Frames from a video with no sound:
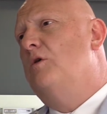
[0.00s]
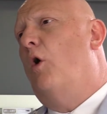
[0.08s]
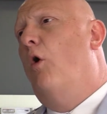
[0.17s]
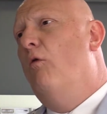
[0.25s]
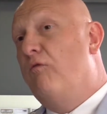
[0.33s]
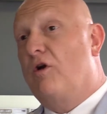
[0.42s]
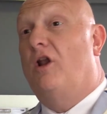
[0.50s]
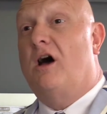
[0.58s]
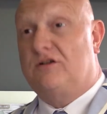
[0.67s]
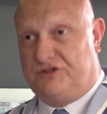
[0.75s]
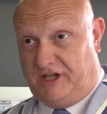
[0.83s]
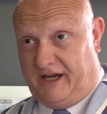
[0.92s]
Over
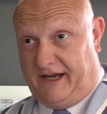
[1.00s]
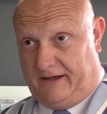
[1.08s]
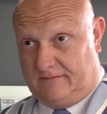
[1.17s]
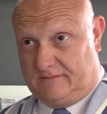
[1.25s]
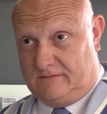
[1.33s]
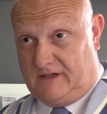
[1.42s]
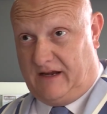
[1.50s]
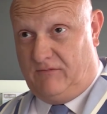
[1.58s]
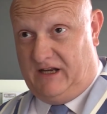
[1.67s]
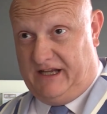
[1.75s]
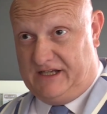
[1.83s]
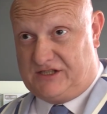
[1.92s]
lockdown, in
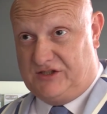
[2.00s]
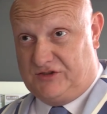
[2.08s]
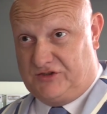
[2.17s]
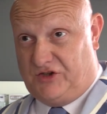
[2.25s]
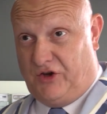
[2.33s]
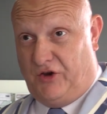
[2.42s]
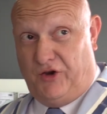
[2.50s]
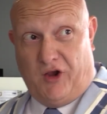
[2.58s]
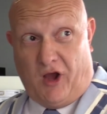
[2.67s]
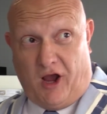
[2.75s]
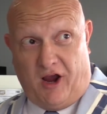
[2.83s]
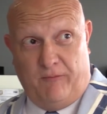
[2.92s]
relation
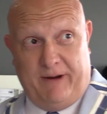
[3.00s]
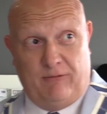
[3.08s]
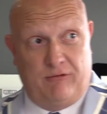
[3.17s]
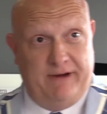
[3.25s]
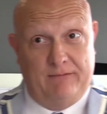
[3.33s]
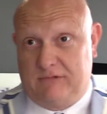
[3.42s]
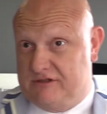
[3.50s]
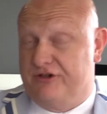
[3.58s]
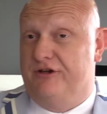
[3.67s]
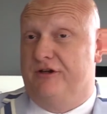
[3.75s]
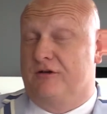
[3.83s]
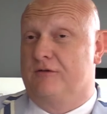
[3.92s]
to how we were able
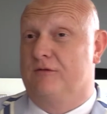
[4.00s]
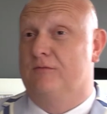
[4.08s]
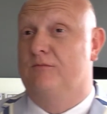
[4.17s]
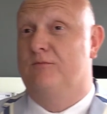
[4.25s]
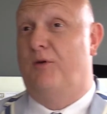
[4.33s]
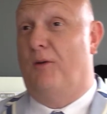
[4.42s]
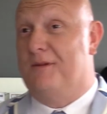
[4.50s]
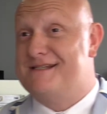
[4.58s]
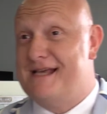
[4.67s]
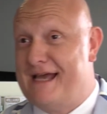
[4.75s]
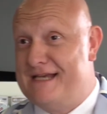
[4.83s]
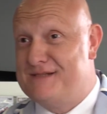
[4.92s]
to
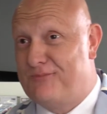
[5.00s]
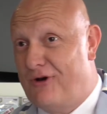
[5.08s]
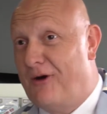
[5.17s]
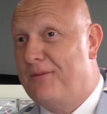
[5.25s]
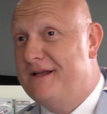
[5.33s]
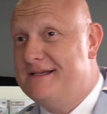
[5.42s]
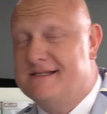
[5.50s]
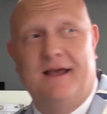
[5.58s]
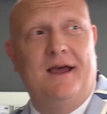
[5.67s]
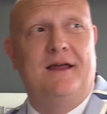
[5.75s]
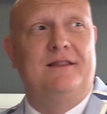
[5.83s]
publicise properties,